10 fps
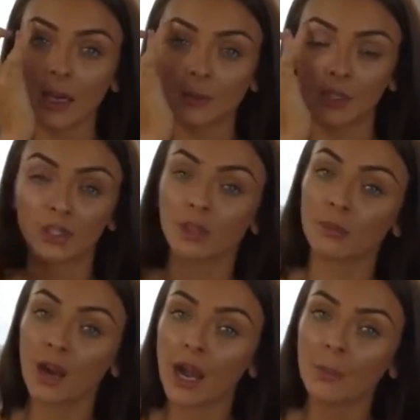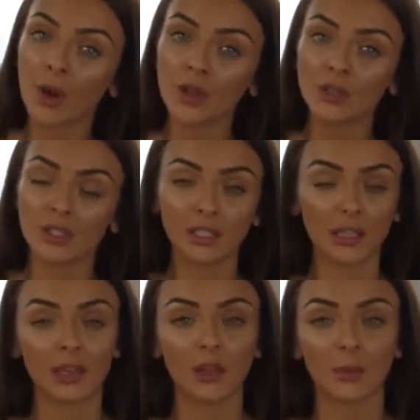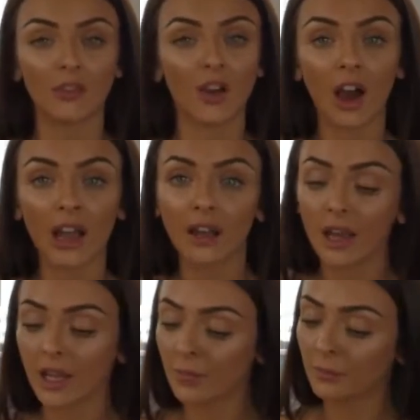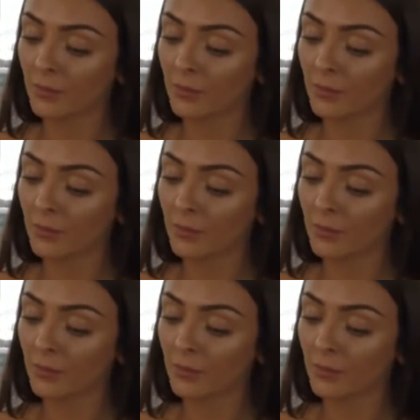dabbed onto the brow bone just to give it a little bit of highlight.